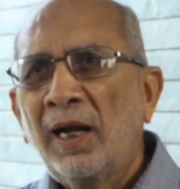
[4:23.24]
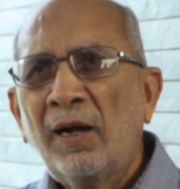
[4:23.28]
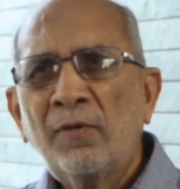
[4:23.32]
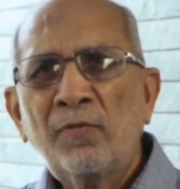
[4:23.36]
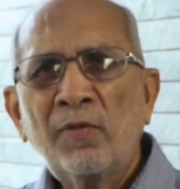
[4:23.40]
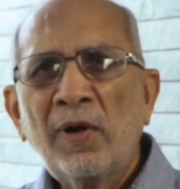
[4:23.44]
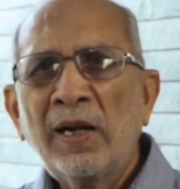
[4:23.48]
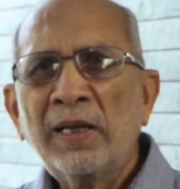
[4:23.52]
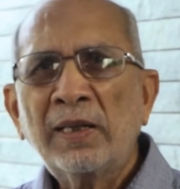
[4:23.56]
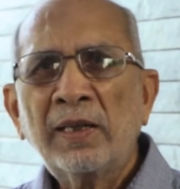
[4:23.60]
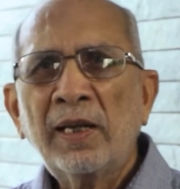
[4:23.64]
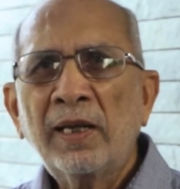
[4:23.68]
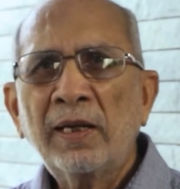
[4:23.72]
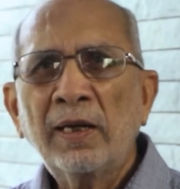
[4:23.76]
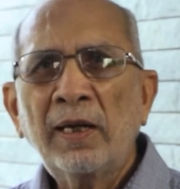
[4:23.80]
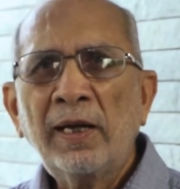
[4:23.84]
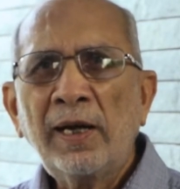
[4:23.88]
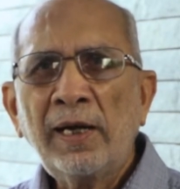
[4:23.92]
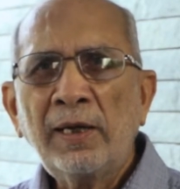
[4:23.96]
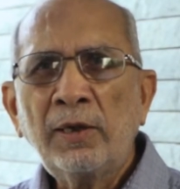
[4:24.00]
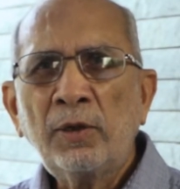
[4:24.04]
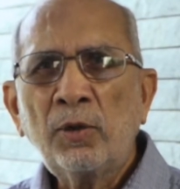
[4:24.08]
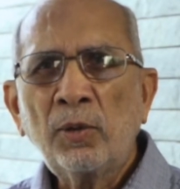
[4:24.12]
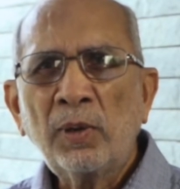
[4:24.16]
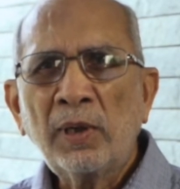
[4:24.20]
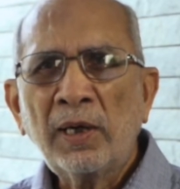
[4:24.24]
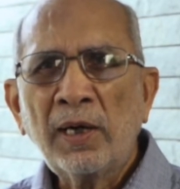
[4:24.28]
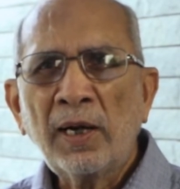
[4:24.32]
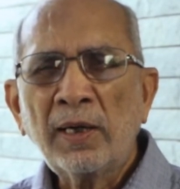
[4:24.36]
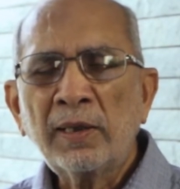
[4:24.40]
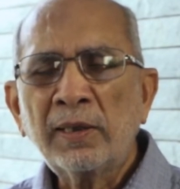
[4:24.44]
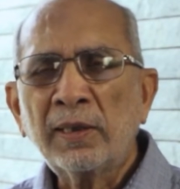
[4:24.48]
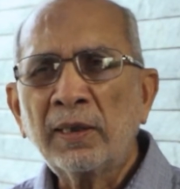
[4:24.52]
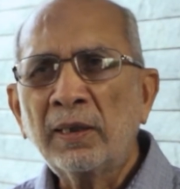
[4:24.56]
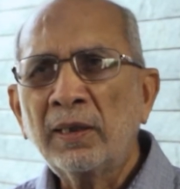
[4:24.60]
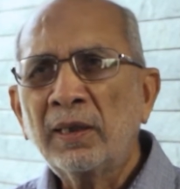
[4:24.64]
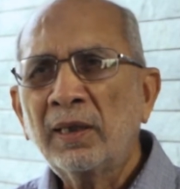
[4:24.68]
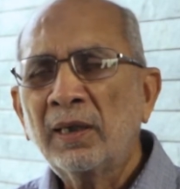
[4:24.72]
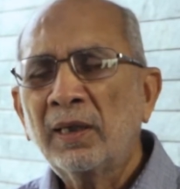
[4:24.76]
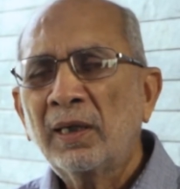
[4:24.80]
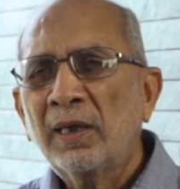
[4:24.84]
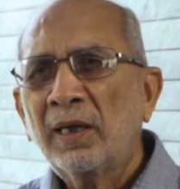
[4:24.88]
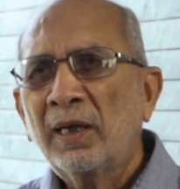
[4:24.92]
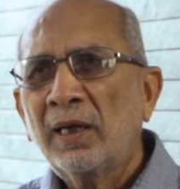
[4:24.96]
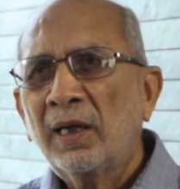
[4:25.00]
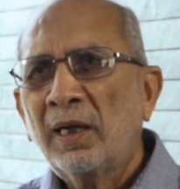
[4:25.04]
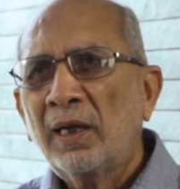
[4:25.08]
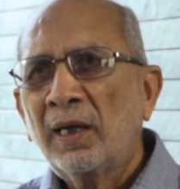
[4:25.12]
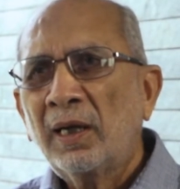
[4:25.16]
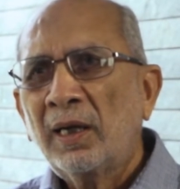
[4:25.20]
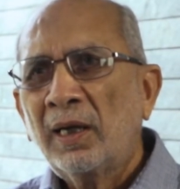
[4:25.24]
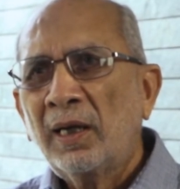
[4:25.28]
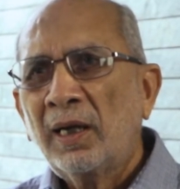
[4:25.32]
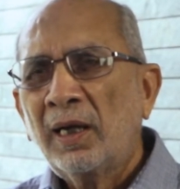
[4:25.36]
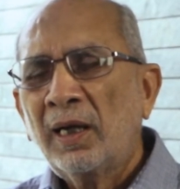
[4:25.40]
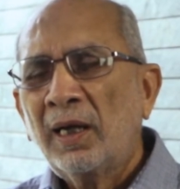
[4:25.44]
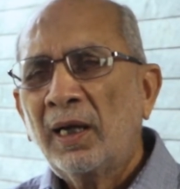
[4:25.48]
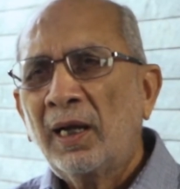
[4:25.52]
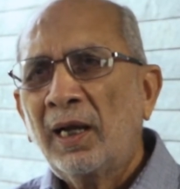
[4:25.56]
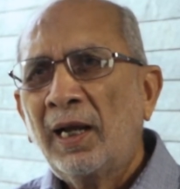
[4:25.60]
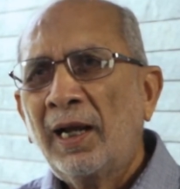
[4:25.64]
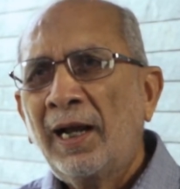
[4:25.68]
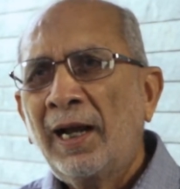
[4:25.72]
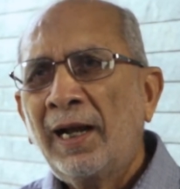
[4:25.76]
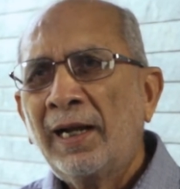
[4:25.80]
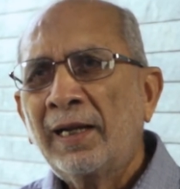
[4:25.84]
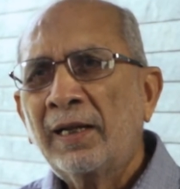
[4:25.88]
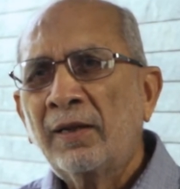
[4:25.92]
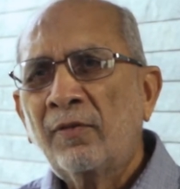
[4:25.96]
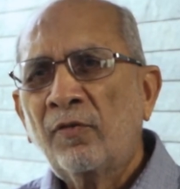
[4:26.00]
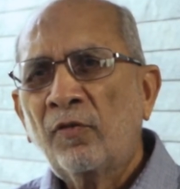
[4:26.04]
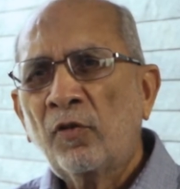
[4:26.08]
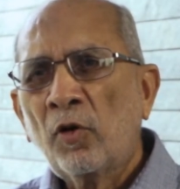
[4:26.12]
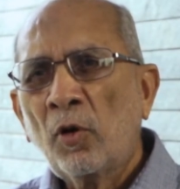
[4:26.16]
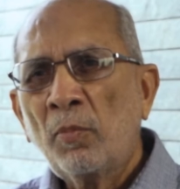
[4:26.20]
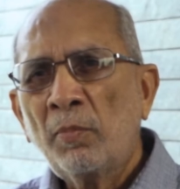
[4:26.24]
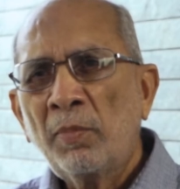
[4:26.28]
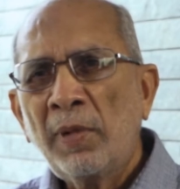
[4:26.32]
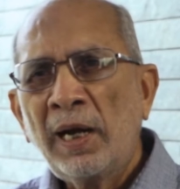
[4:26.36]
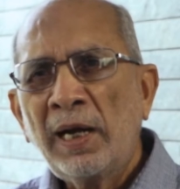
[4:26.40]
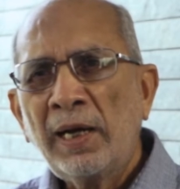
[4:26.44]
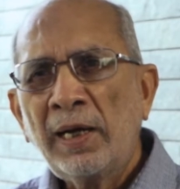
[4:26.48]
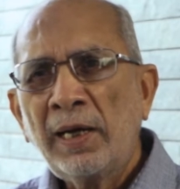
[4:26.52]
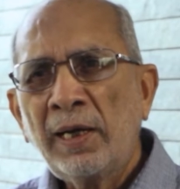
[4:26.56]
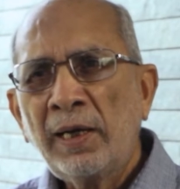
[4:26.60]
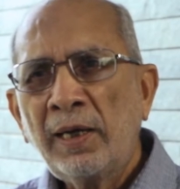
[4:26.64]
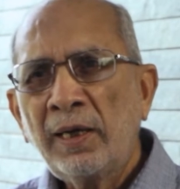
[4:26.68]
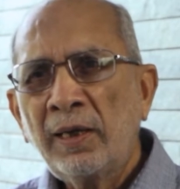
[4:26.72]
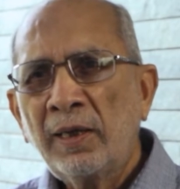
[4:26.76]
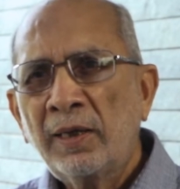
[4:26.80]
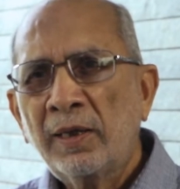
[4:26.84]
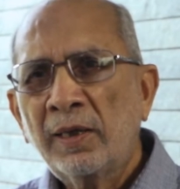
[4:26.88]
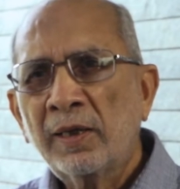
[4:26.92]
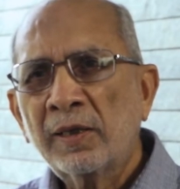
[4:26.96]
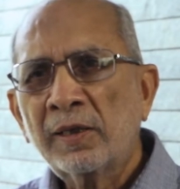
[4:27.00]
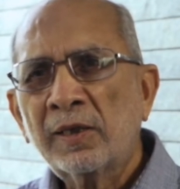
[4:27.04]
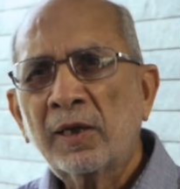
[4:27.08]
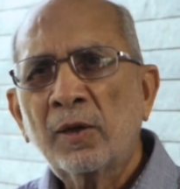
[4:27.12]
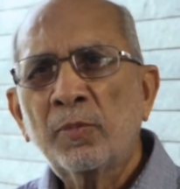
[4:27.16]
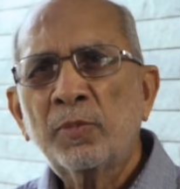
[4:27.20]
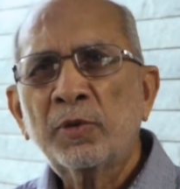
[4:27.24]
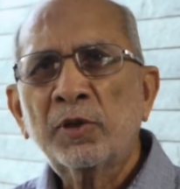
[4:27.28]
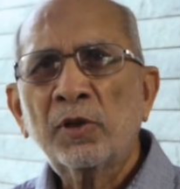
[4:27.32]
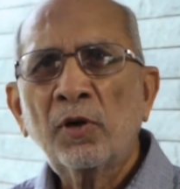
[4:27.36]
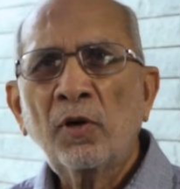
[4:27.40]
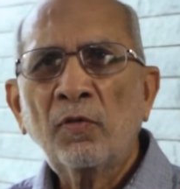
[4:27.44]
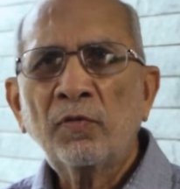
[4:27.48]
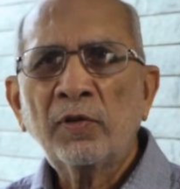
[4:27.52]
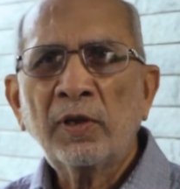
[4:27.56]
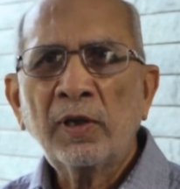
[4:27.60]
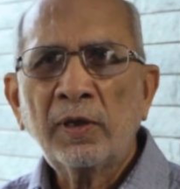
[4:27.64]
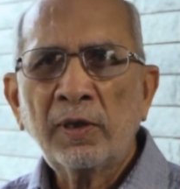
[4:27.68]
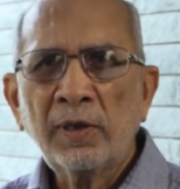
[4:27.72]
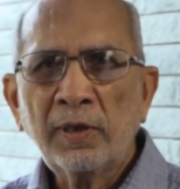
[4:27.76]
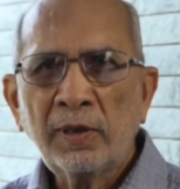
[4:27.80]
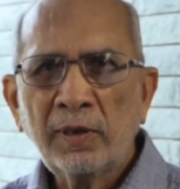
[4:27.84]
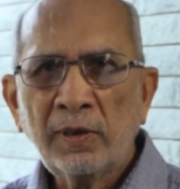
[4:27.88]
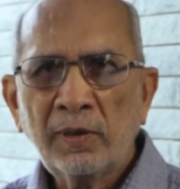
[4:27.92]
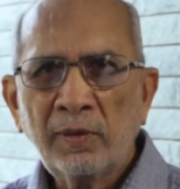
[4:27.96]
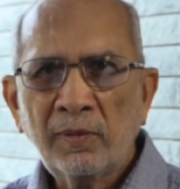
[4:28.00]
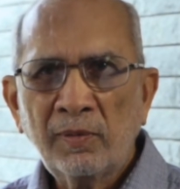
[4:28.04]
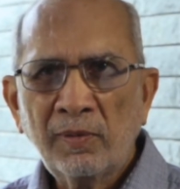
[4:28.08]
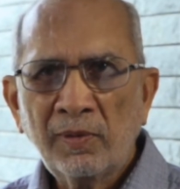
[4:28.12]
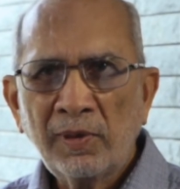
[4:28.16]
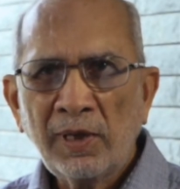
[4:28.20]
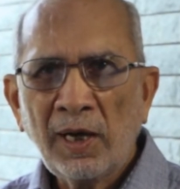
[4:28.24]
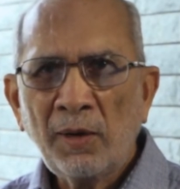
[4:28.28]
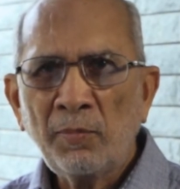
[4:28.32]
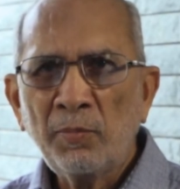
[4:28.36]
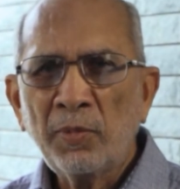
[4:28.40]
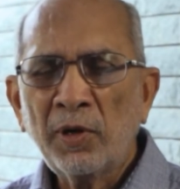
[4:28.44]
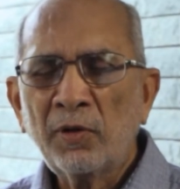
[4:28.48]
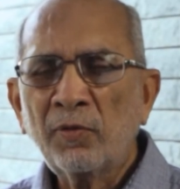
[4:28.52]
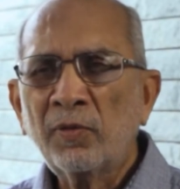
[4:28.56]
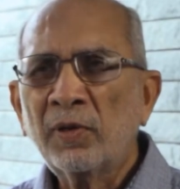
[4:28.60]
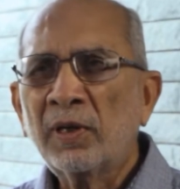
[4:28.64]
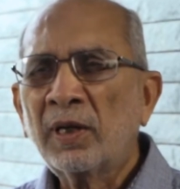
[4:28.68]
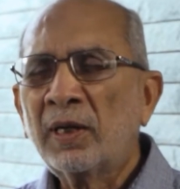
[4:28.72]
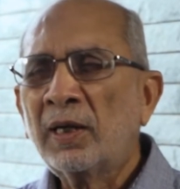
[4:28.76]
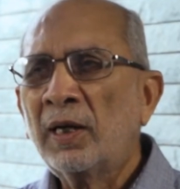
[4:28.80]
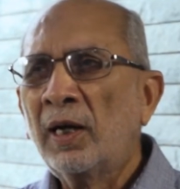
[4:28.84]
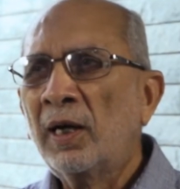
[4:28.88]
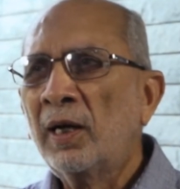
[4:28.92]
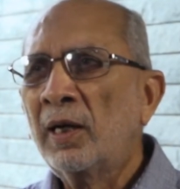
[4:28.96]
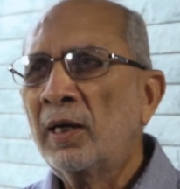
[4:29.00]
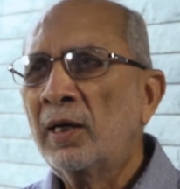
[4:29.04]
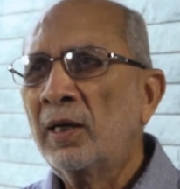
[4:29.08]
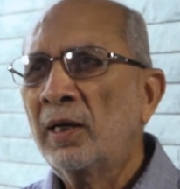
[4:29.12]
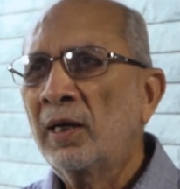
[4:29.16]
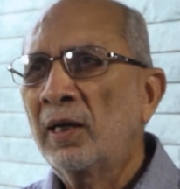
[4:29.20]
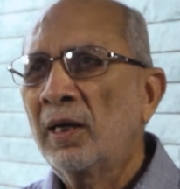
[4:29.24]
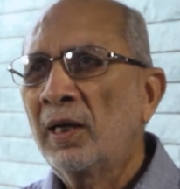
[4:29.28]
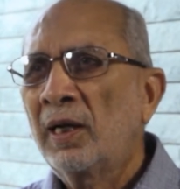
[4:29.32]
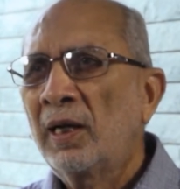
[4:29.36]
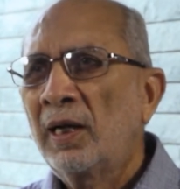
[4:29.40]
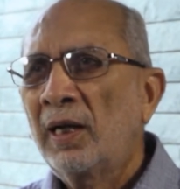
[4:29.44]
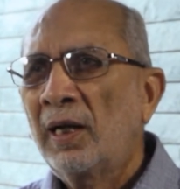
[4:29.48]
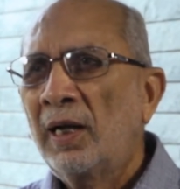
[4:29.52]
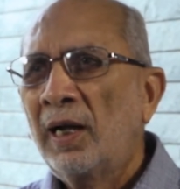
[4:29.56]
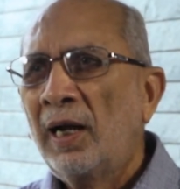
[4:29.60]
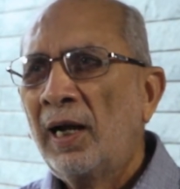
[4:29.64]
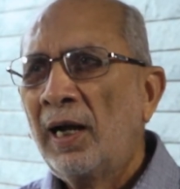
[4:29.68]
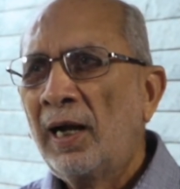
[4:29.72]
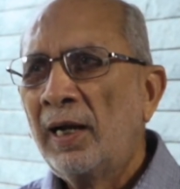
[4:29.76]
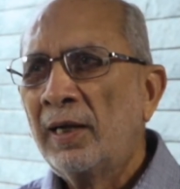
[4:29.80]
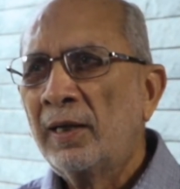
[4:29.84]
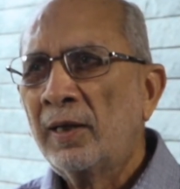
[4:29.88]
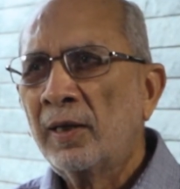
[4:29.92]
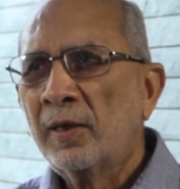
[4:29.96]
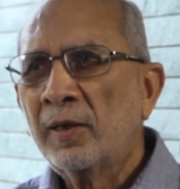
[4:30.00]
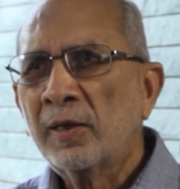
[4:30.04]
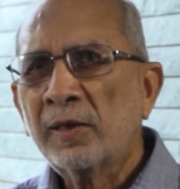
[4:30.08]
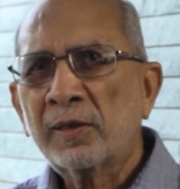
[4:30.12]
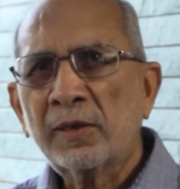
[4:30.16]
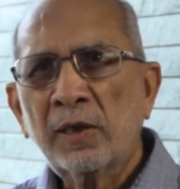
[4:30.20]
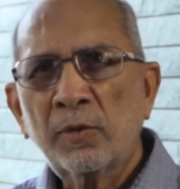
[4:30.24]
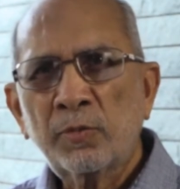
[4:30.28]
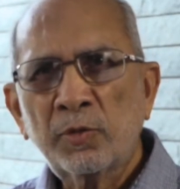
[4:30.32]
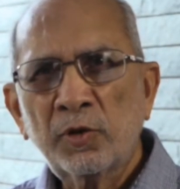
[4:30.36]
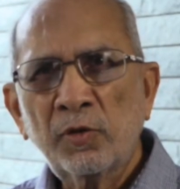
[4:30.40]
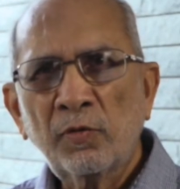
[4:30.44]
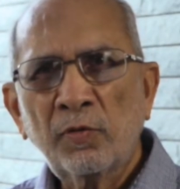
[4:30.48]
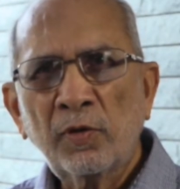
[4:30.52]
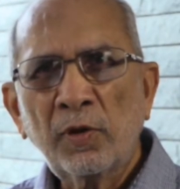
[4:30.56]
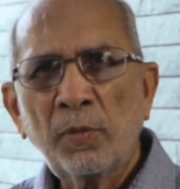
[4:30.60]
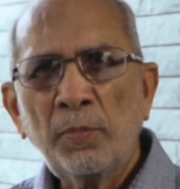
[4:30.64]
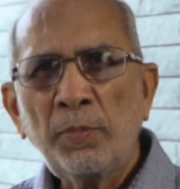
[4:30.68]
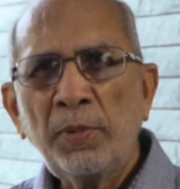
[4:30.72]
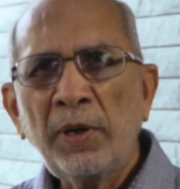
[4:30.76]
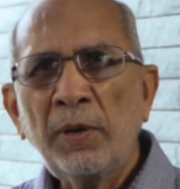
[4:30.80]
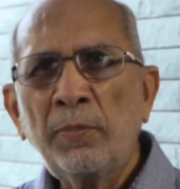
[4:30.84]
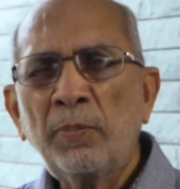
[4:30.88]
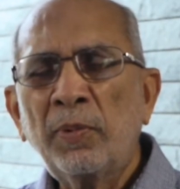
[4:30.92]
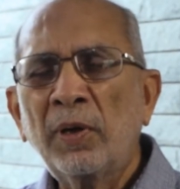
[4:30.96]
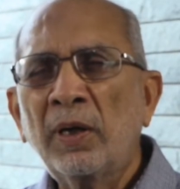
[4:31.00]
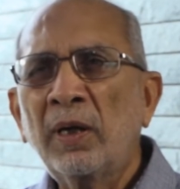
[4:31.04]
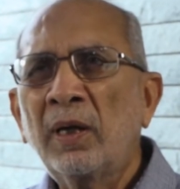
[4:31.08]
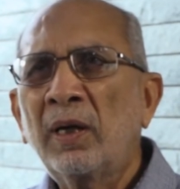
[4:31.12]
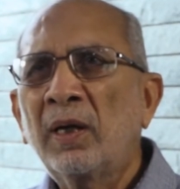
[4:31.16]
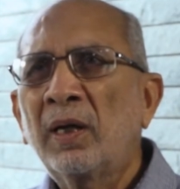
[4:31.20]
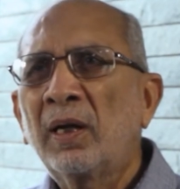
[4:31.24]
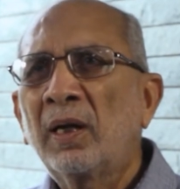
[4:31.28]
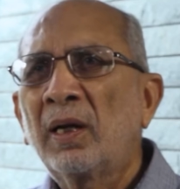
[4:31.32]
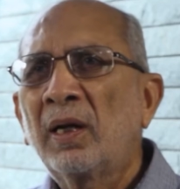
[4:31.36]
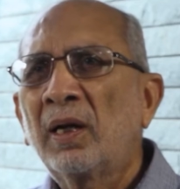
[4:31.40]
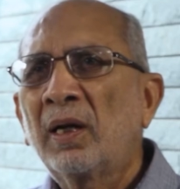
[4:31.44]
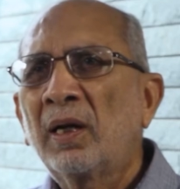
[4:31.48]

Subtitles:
And one thing led to another. And from my description of the number of the car and the description of the people,